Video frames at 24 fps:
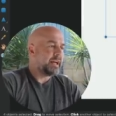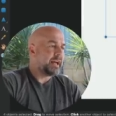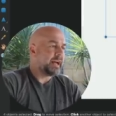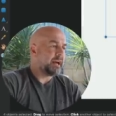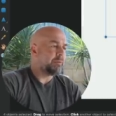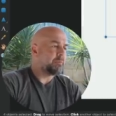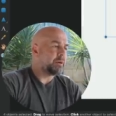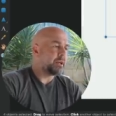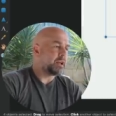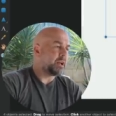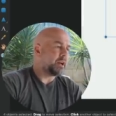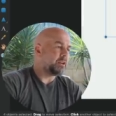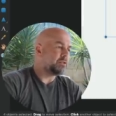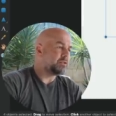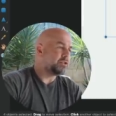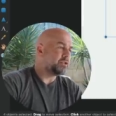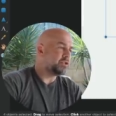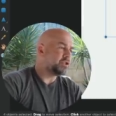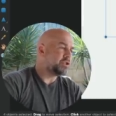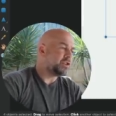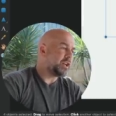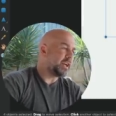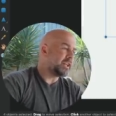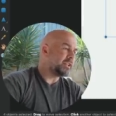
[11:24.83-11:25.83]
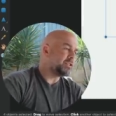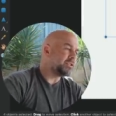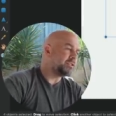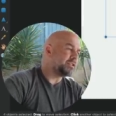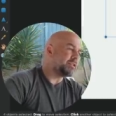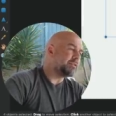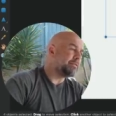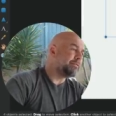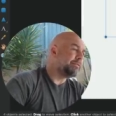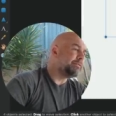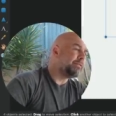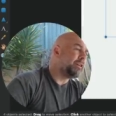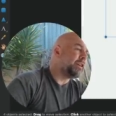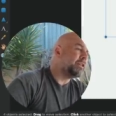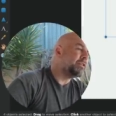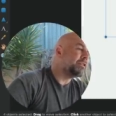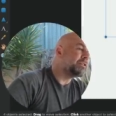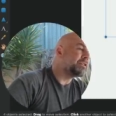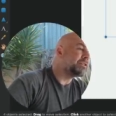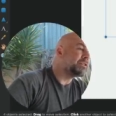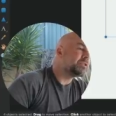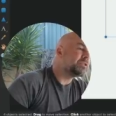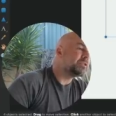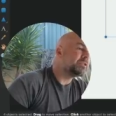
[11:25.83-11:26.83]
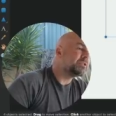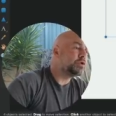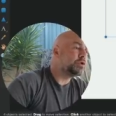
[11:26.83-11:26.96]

and we're going to change the font